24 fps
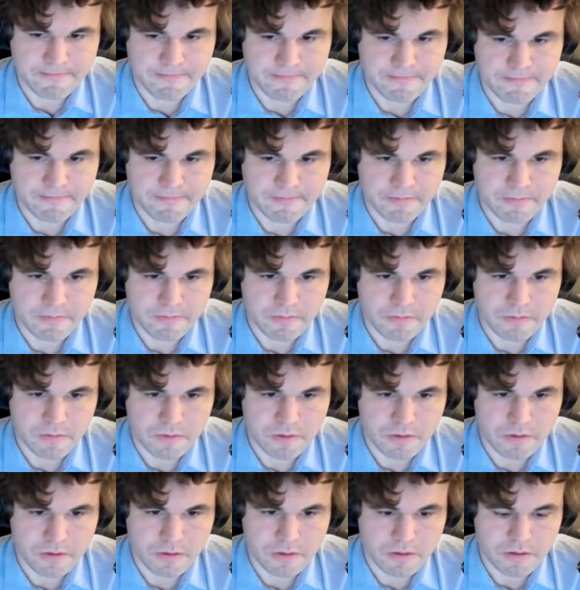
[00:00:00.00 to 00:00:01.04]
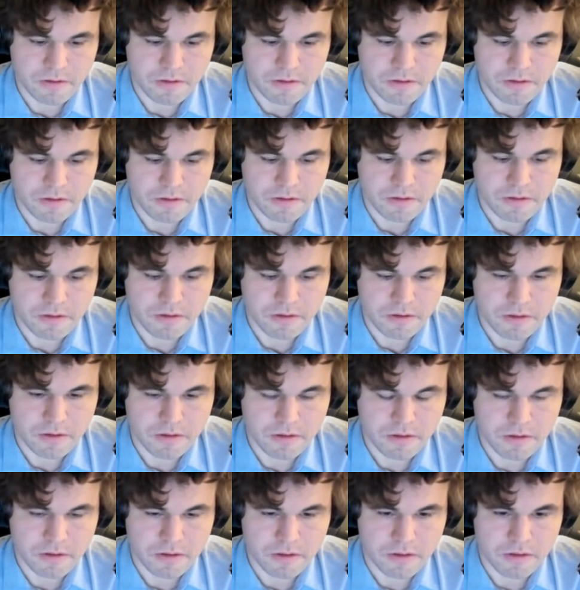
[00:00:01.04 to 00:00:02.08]

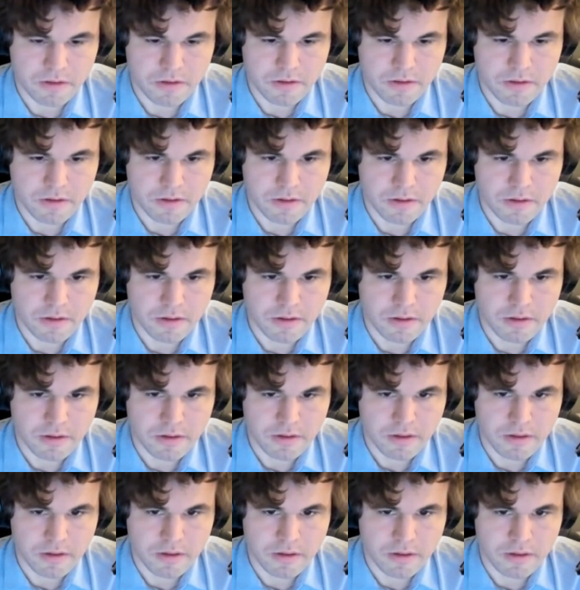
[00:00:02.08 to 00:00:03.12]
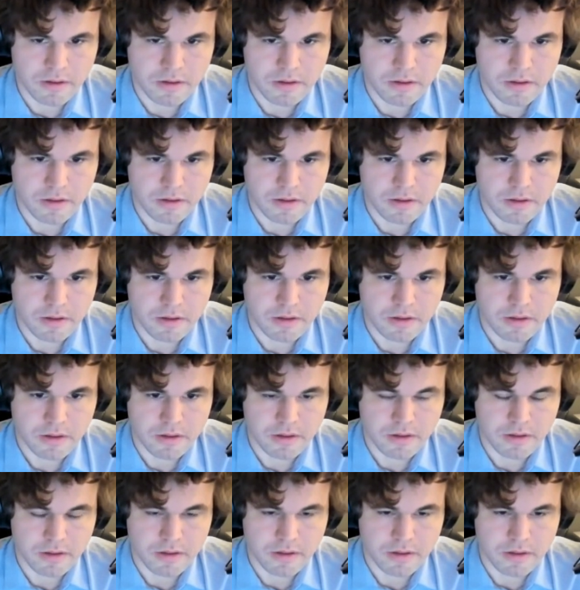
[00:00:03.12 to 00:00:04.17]

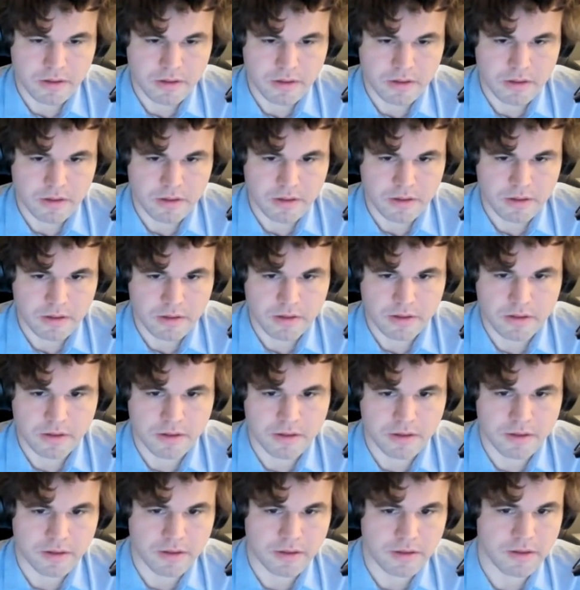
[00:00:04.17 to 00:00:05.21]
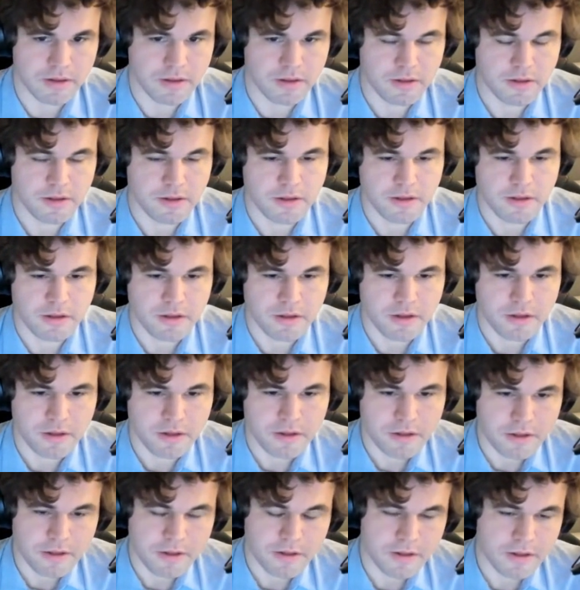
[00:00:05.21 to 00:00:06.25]

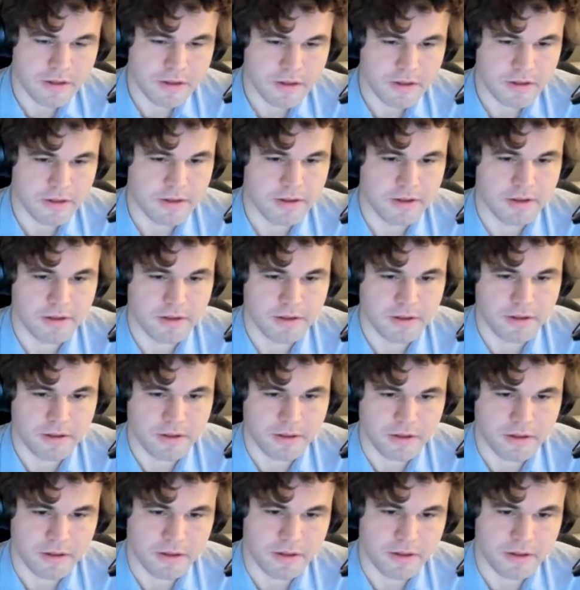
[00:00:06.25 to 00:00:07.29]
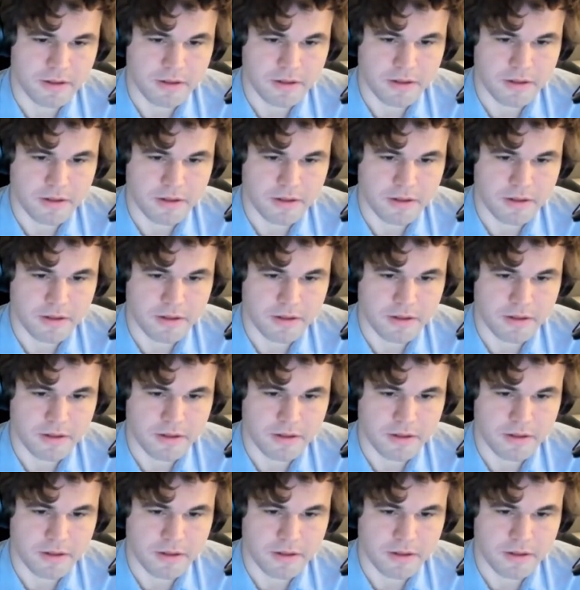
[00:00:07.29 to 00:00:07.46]
This person isn't speaking.